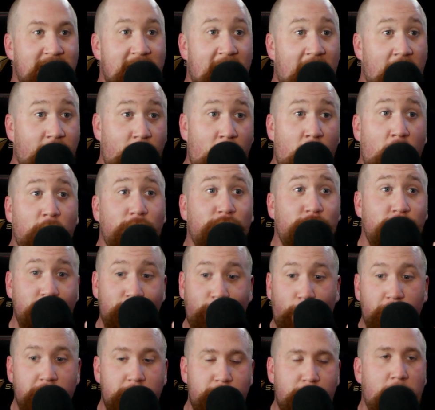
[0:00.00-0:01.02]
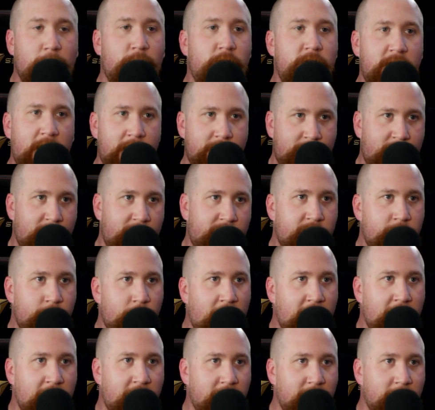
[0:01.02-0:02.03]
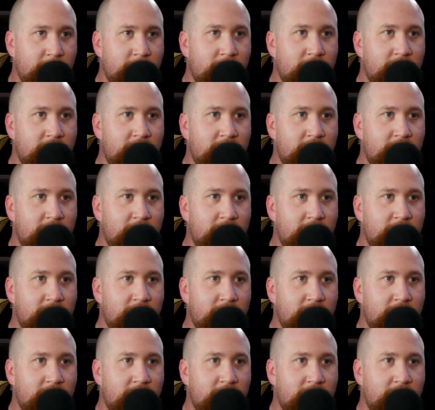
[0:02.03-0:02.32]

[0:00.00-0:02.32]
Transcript: Out of 140 people, you got 60 right here.